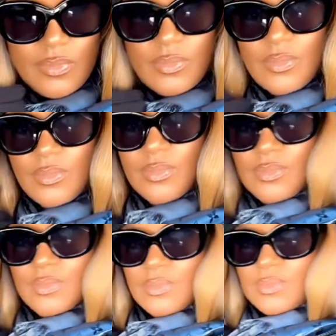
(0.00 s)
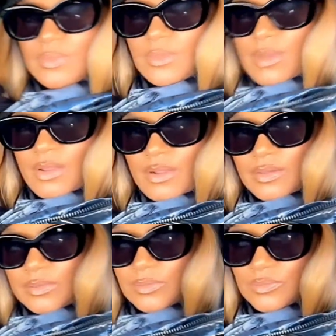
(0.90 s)
Even mainstream
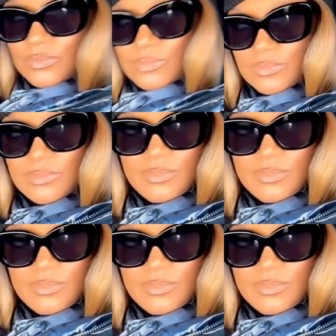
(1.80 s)
outlets picked up the